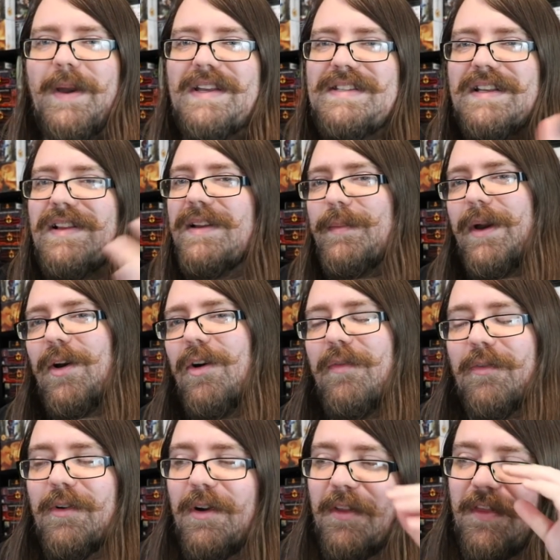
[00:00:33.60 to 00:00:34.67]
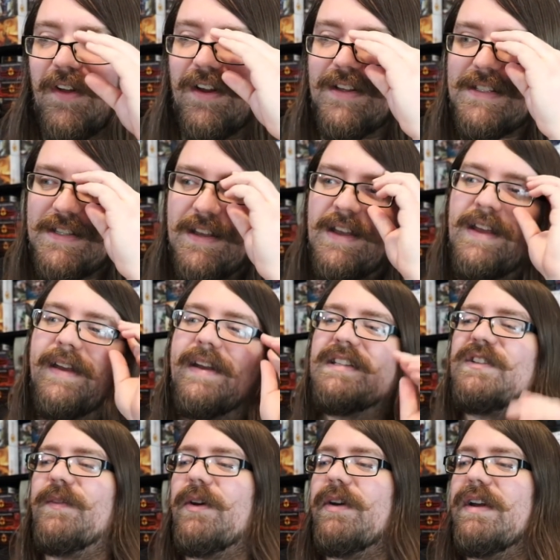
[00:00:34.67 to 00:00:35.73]
basically my overall thoughts.
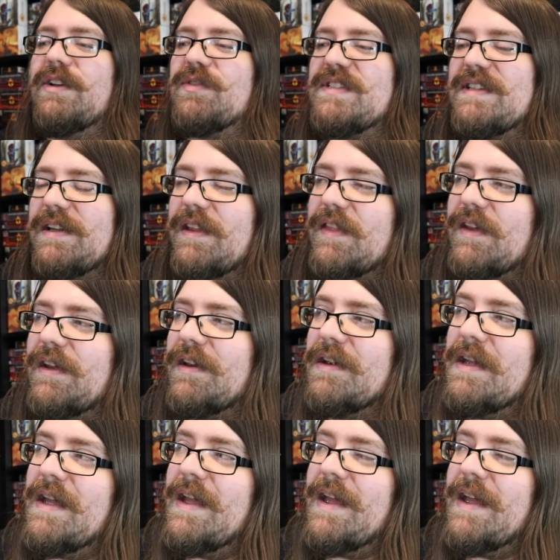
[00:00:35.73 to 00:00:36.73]
It's a very interesting thing,